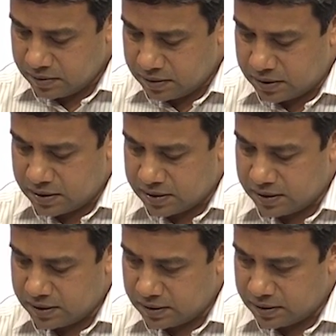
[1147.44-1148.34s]
r
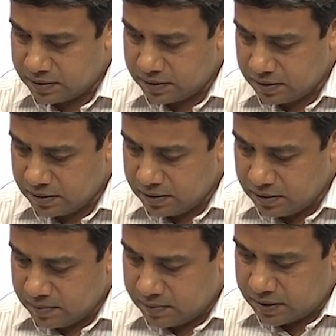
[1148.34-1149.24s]
sin theta
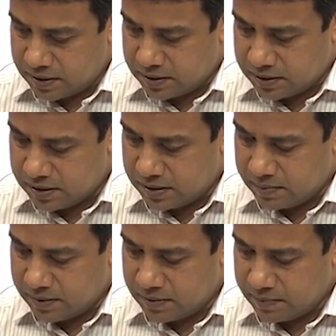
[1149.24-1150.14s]
partial c
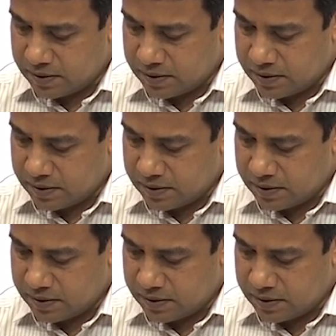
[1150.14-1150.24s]
by